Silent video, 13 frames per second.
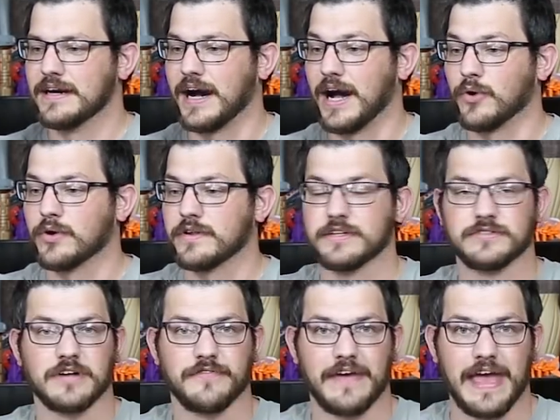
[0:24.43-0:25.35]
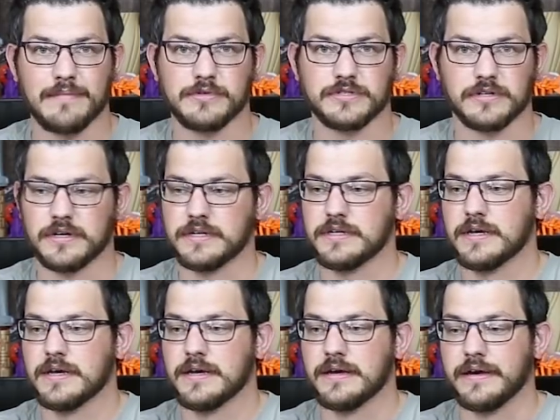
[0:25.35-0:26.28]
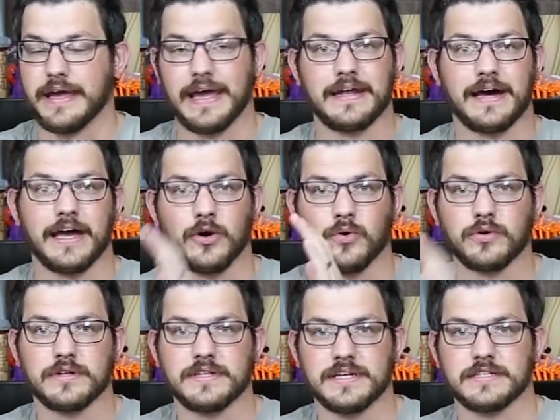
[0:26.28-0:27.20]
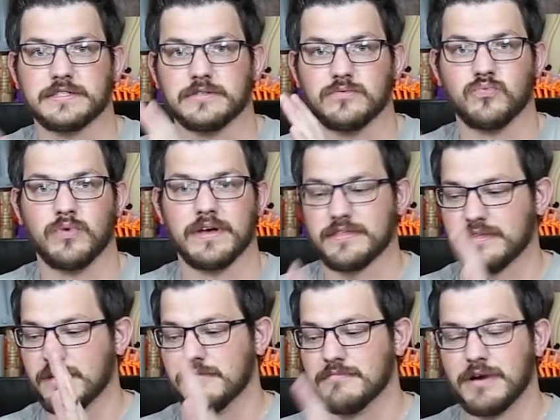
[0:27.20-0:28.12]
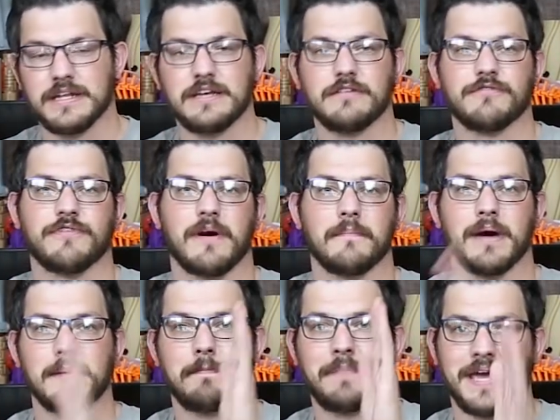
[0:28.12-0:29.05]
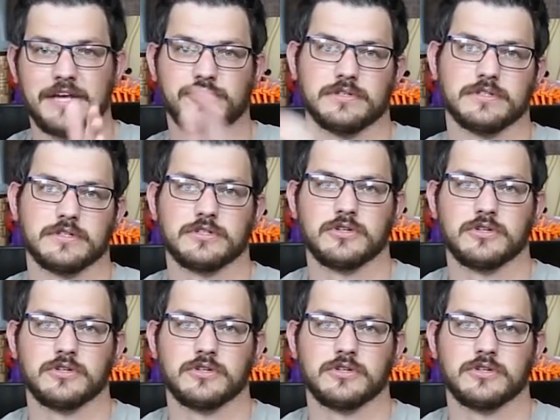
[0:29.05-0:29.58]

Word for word: I ordered this off Amazon, and I ordered this with money from my patrons.